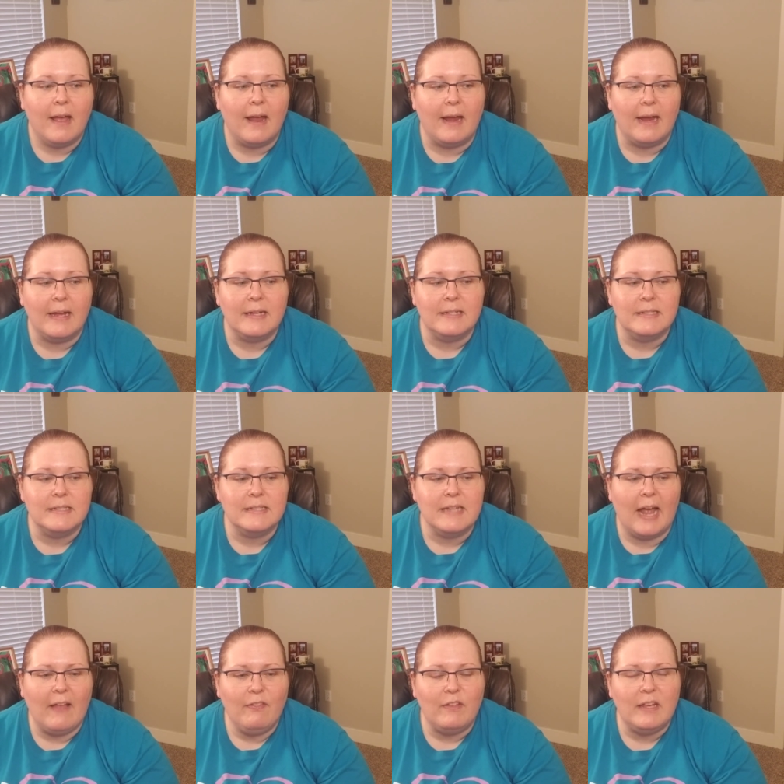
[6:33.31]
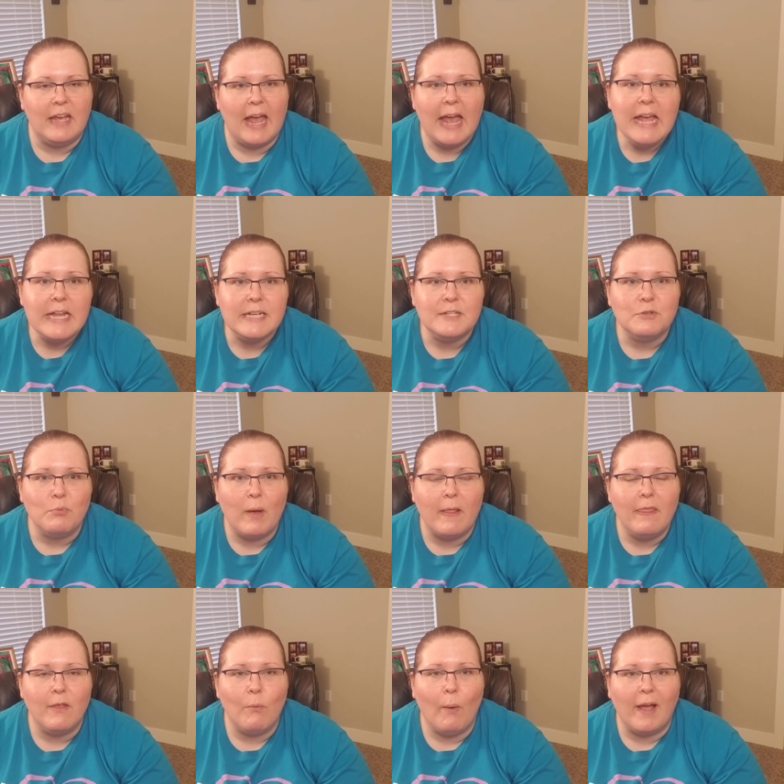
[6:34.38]
And at the end,
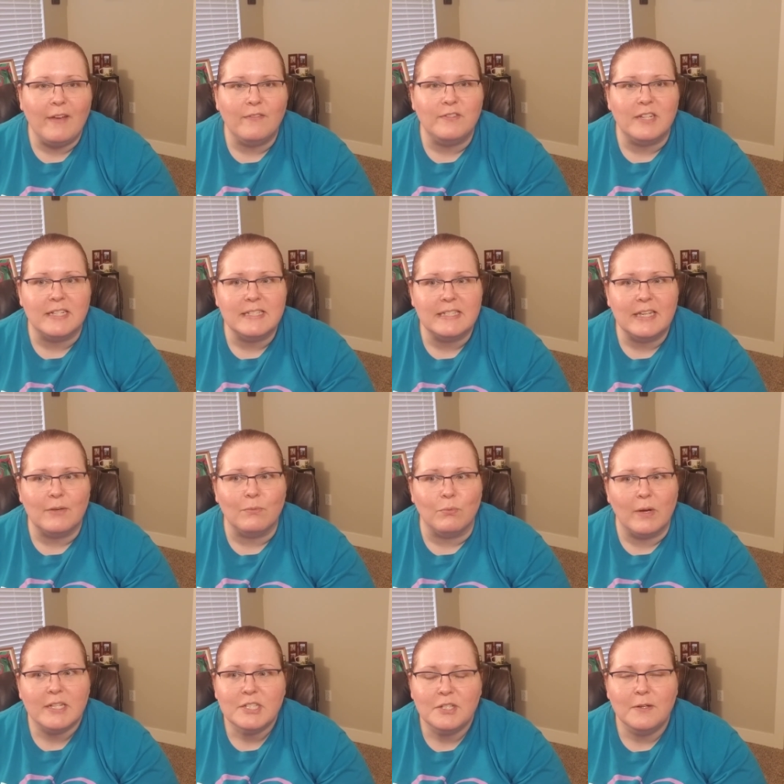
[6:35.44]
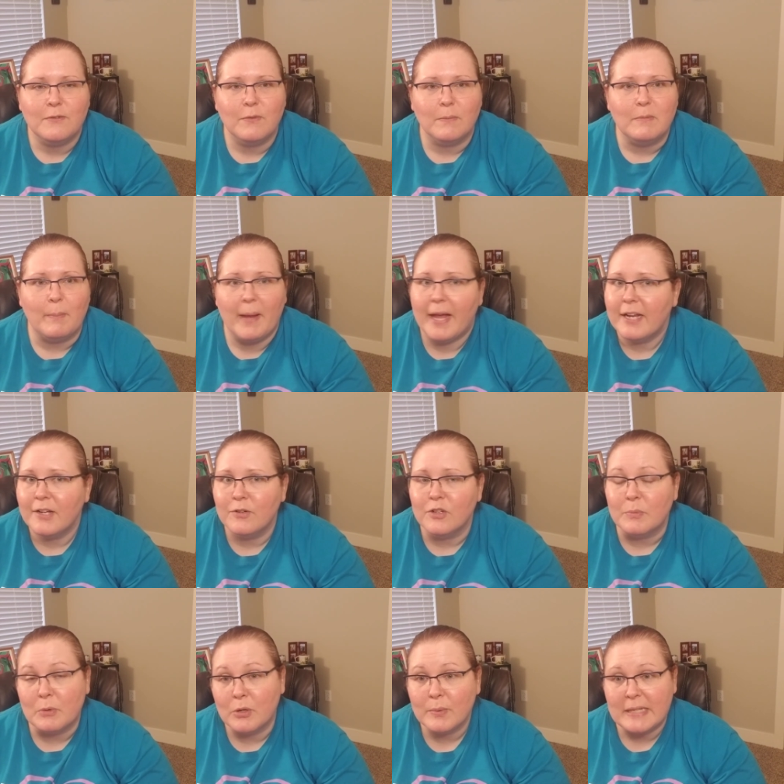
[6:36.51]
when the wife does get rescued from the panic
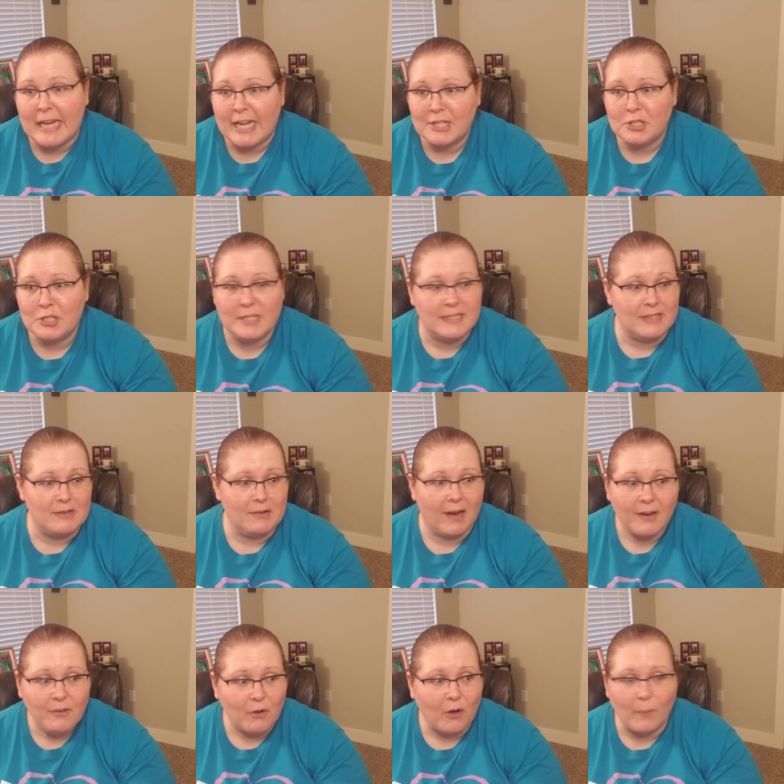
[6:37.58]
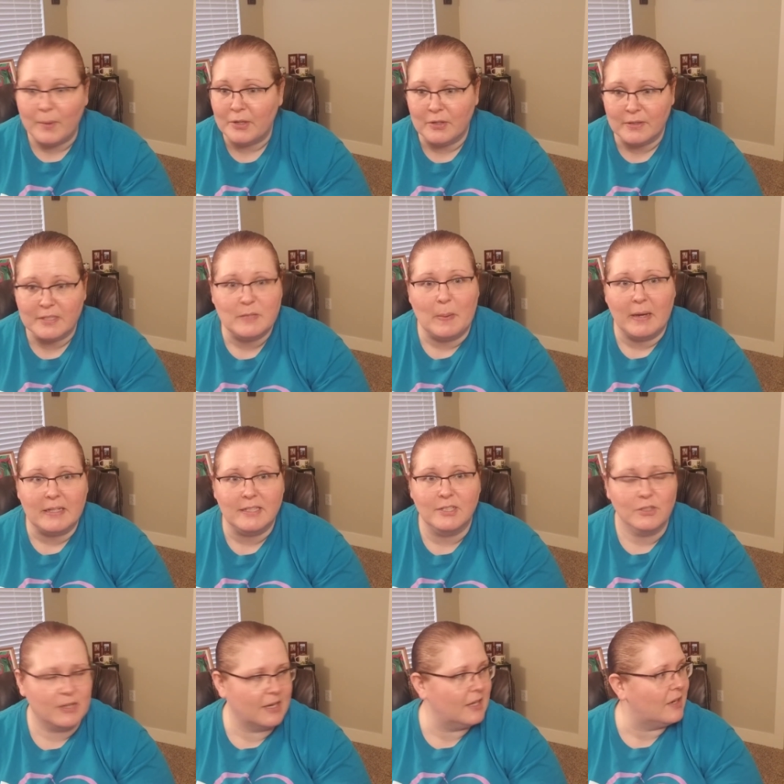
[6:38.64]
room, her reaction is not at all what you're expecting.
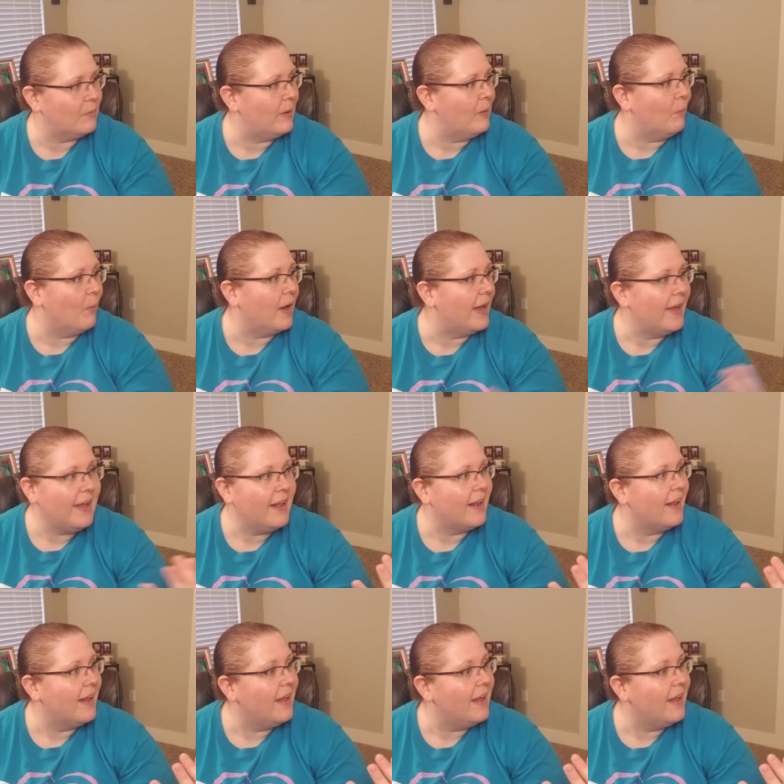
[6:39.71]
You're kind of like, wait, what?